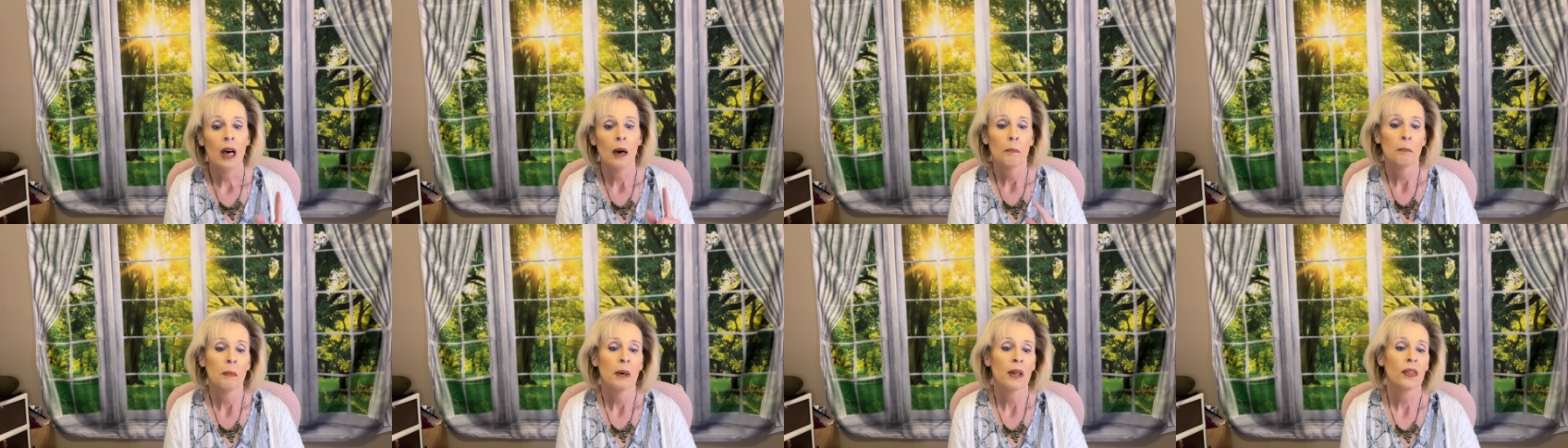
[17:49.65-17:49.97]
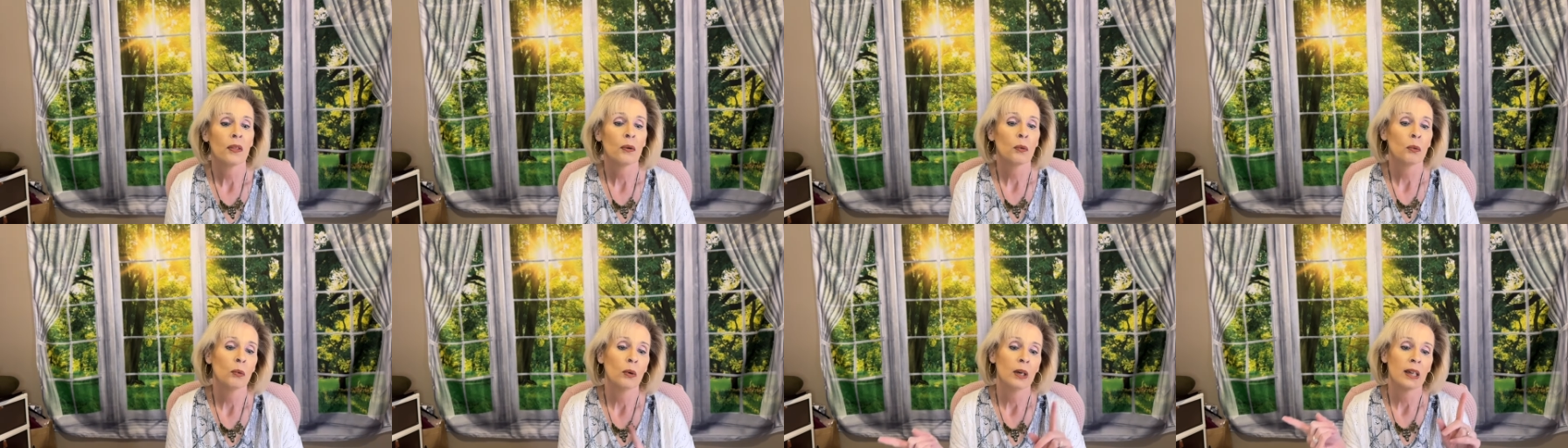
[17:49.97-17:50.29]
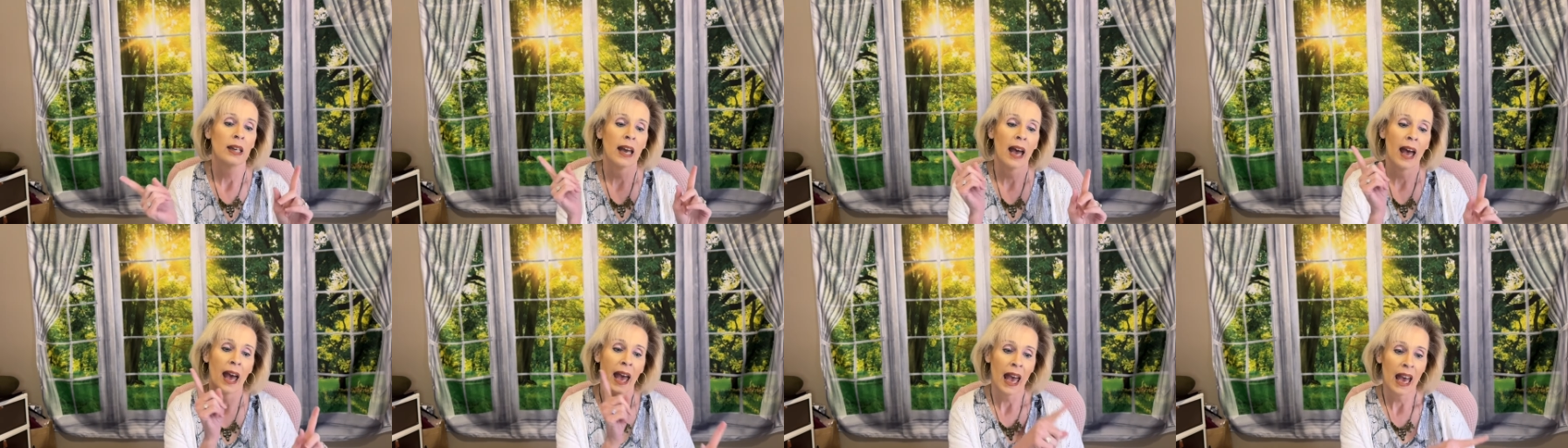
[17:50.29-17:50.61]
But the
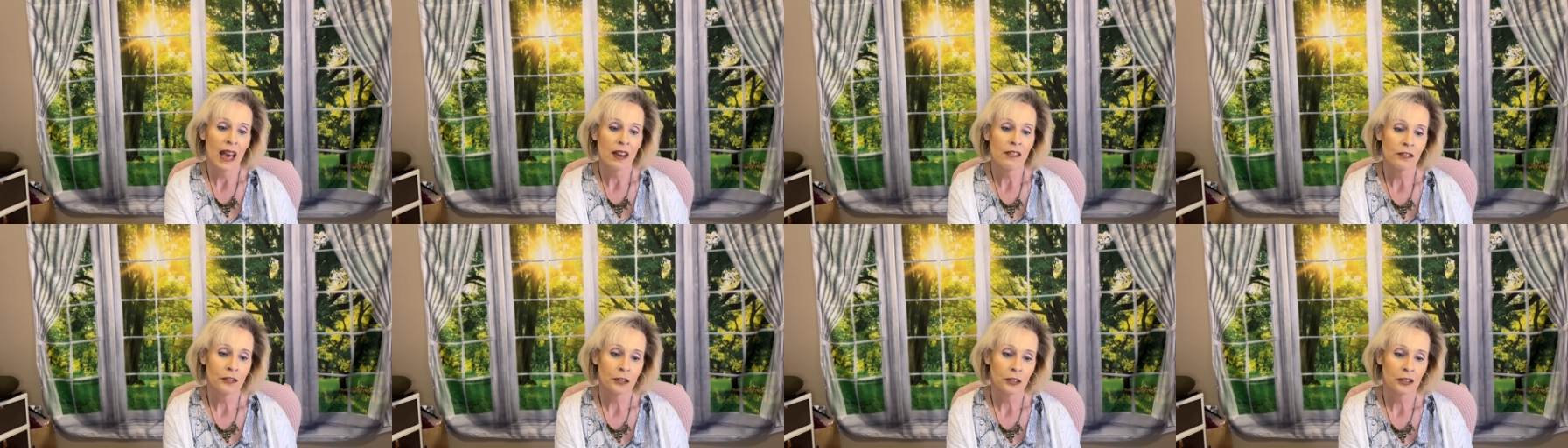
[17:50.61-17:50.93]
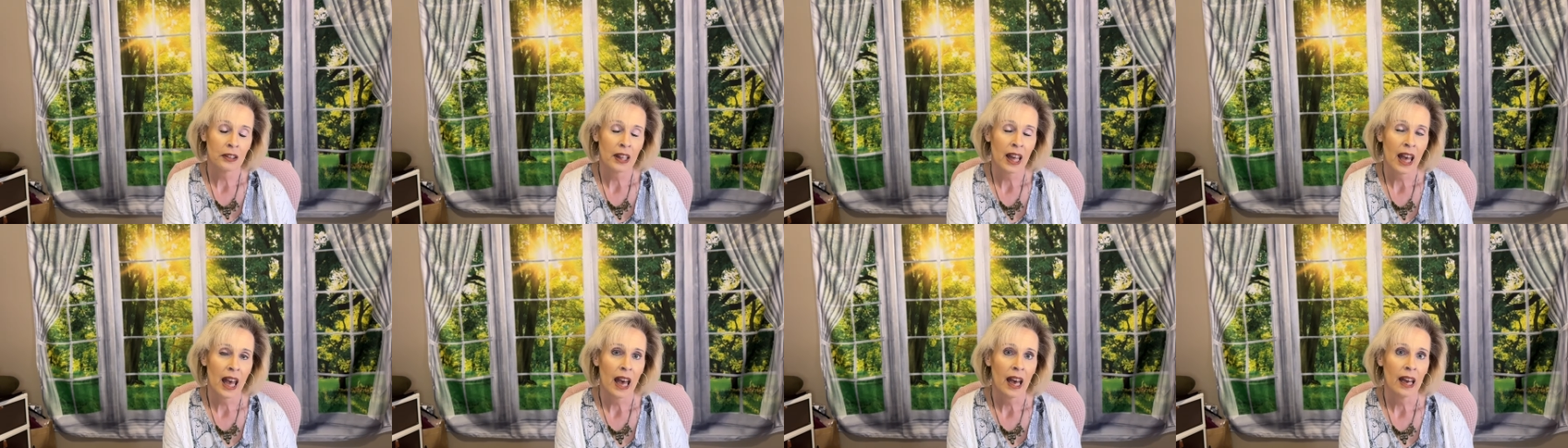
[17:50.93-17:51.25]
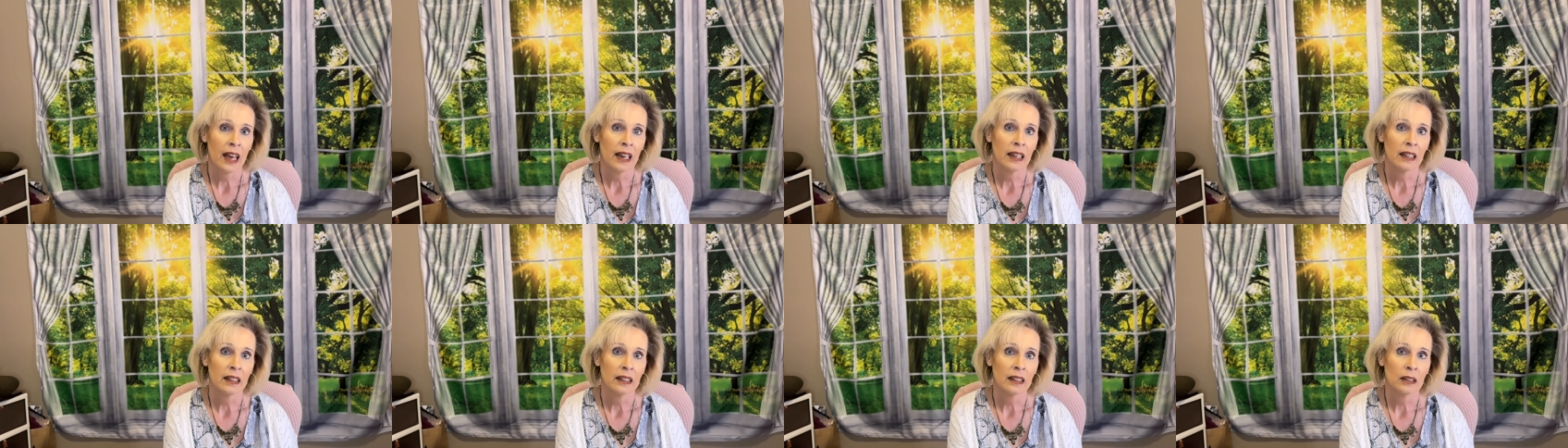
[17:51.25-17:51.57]
one after
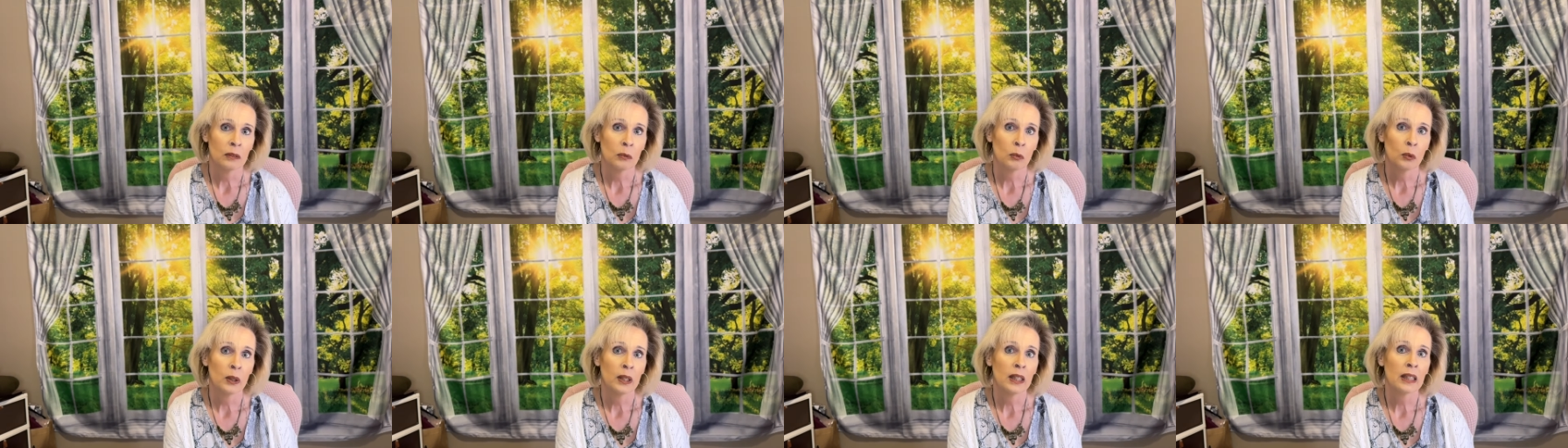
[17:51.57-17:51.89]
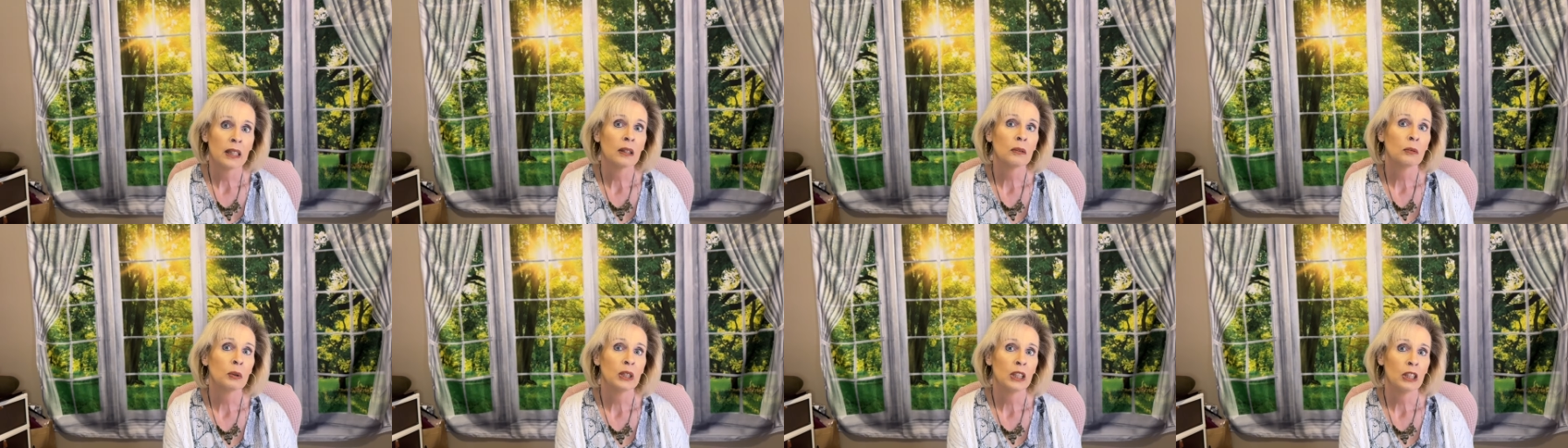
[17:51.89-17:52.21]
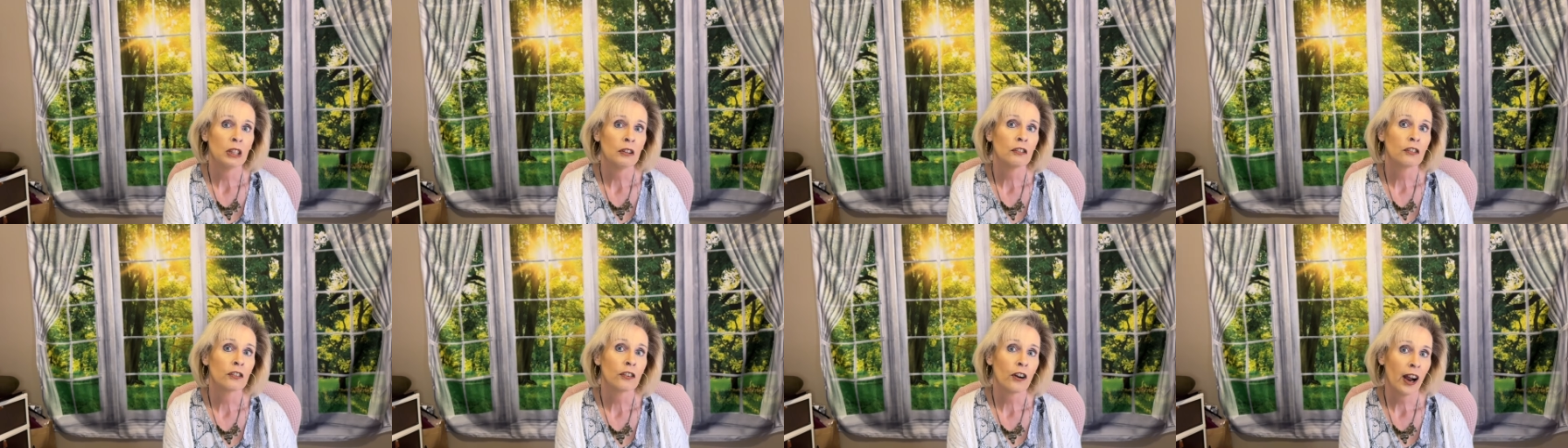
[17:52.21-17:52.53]
that, the one that we do
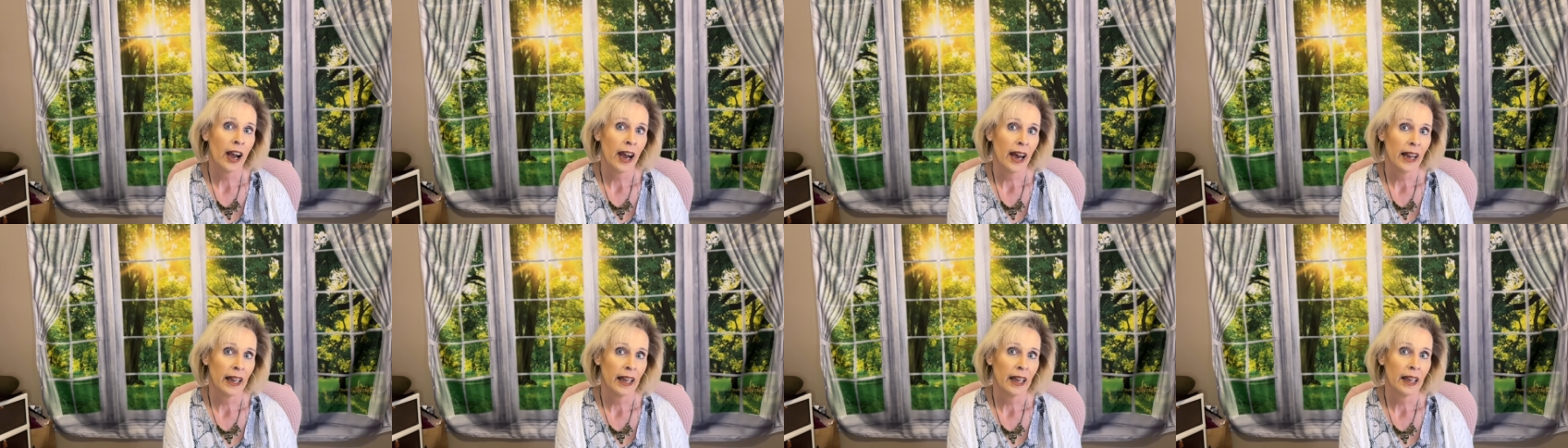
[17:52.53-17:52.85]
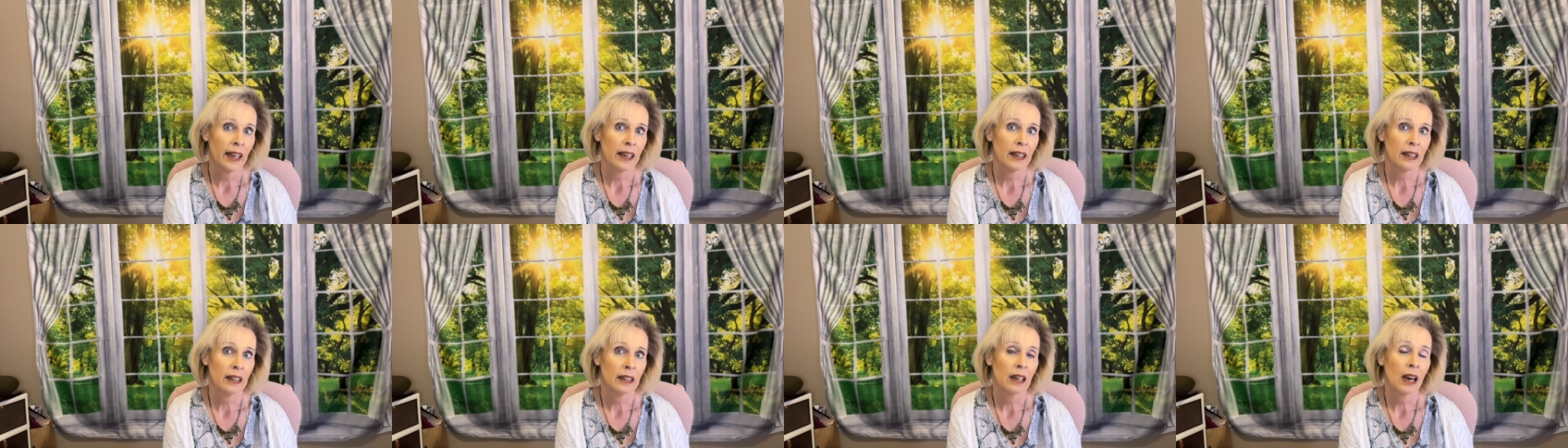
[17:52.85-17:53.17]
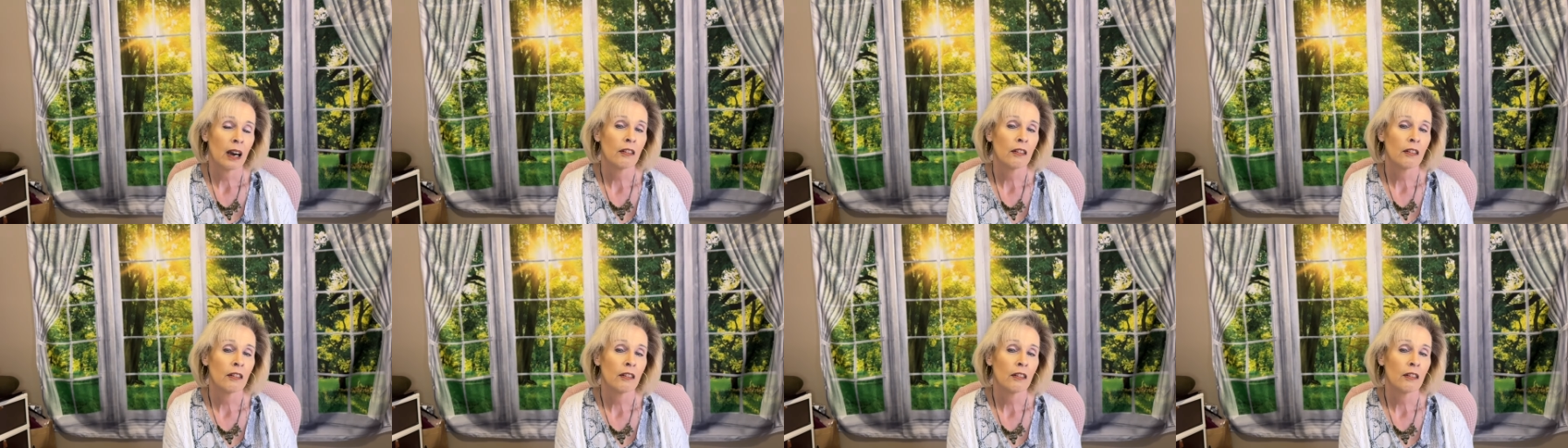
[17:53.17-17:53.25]
Friday,